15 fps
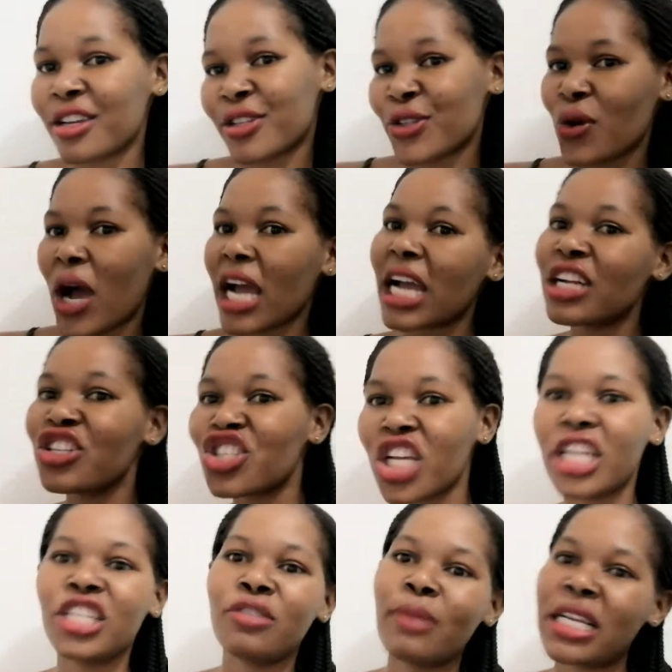So I can't
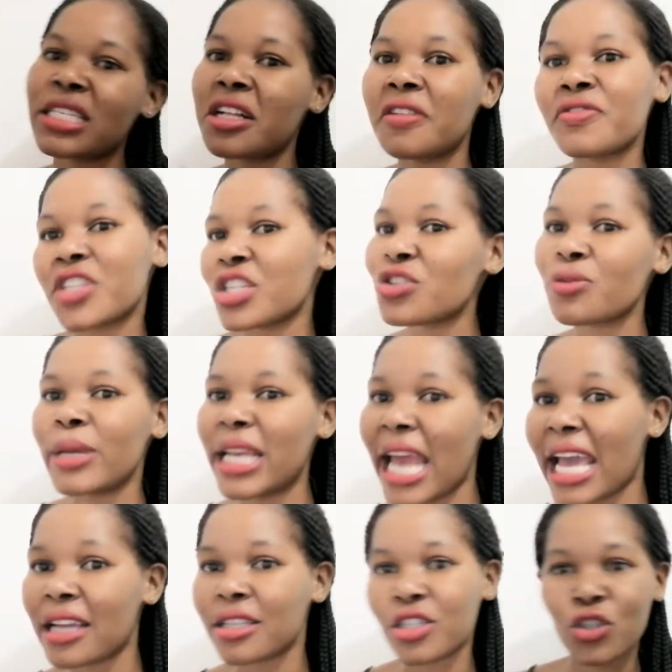change myself just to be
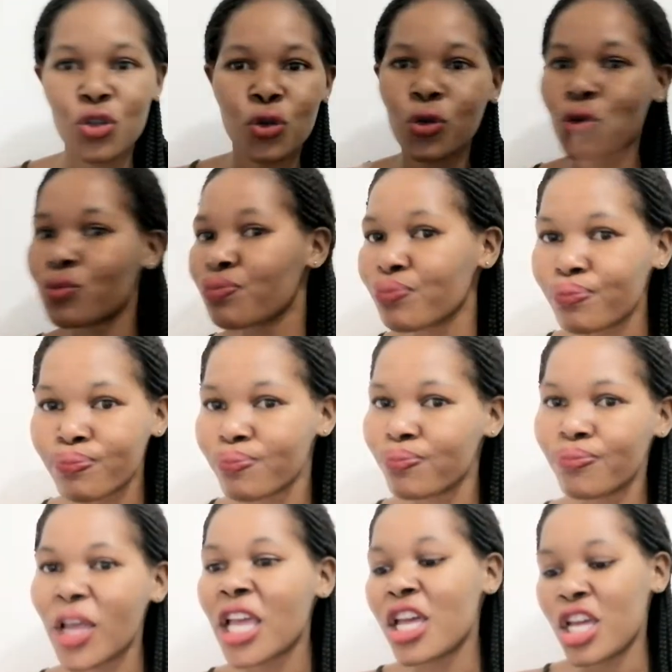liked. So
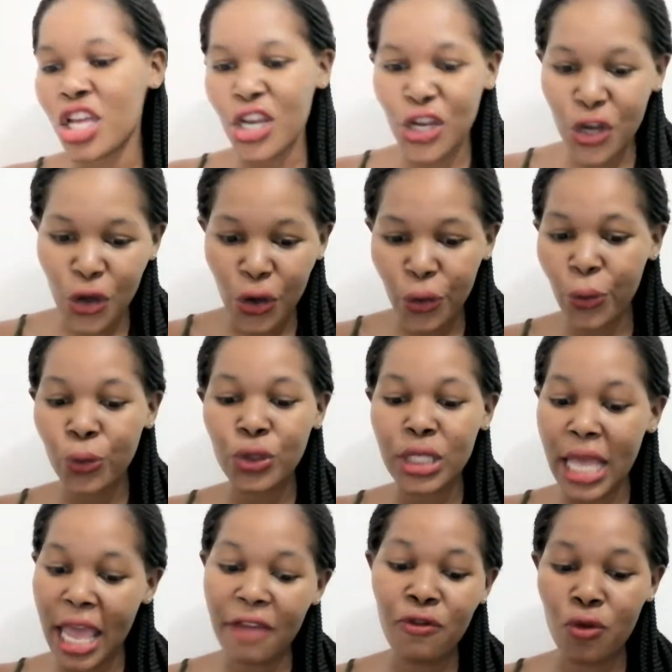no,
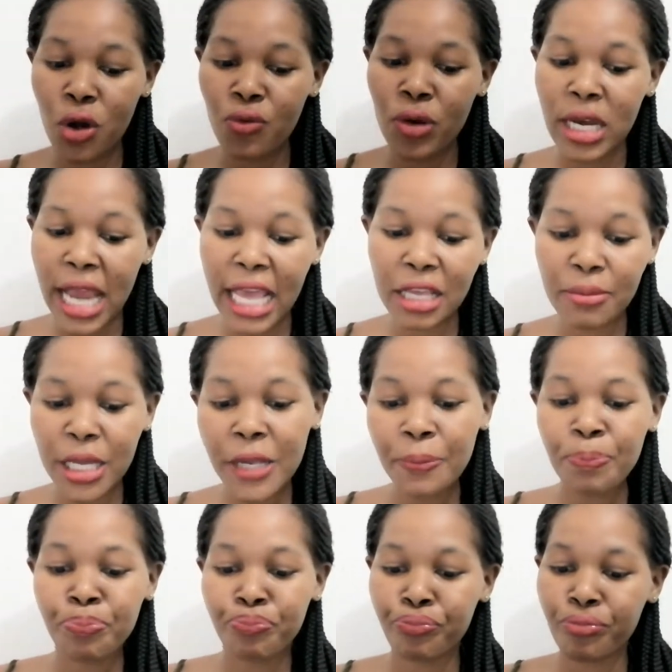everyone will like me.
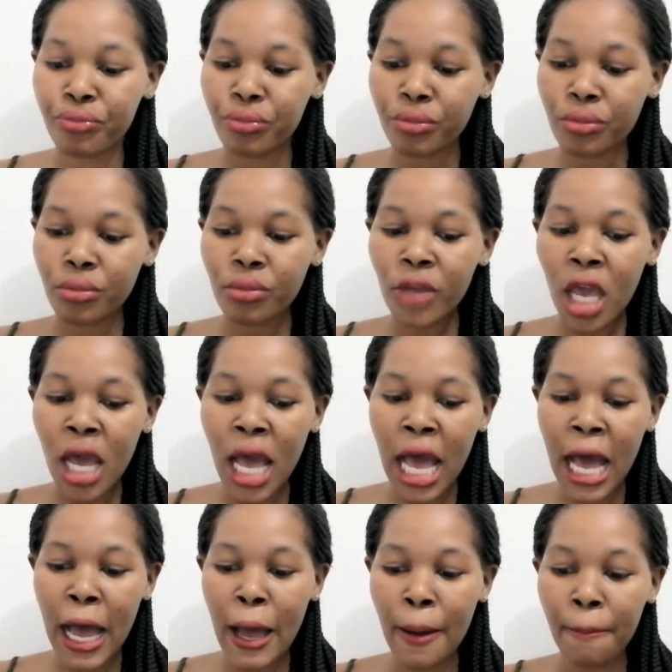
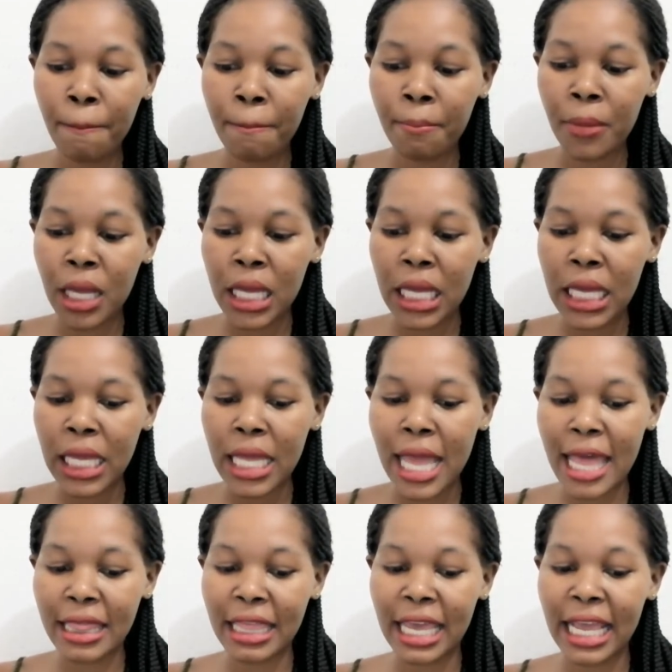And
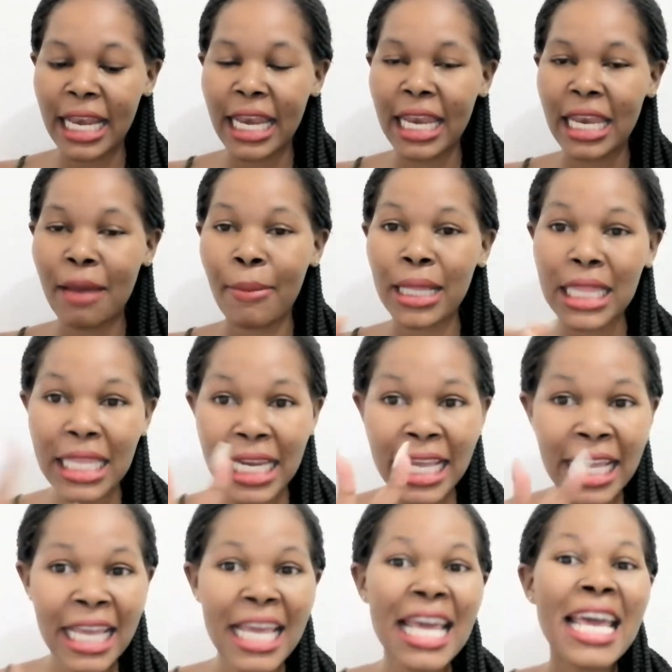then number
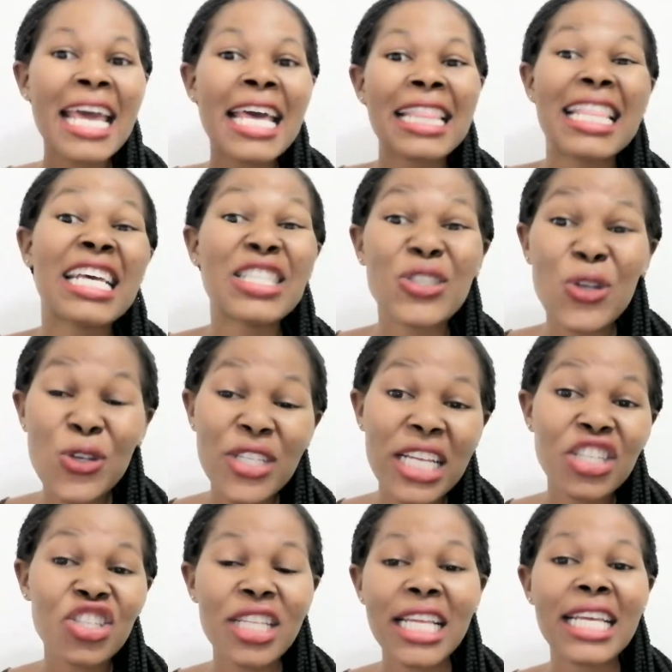three, there's no
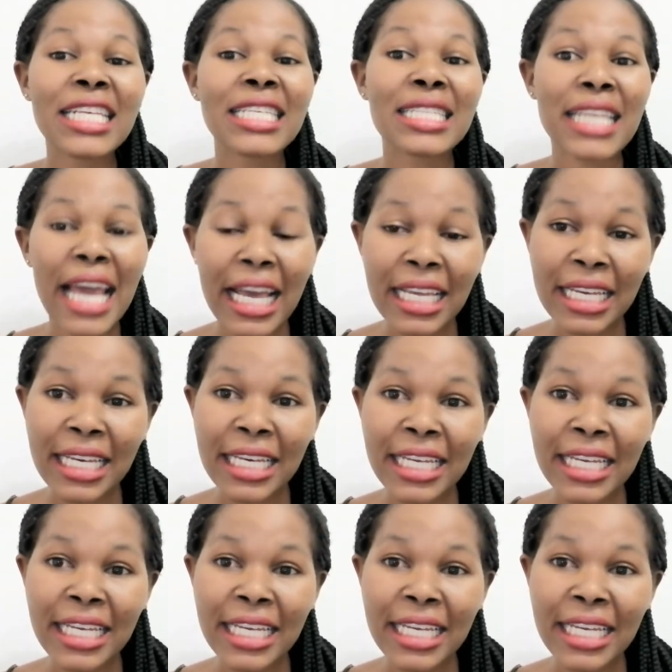such thing as luck.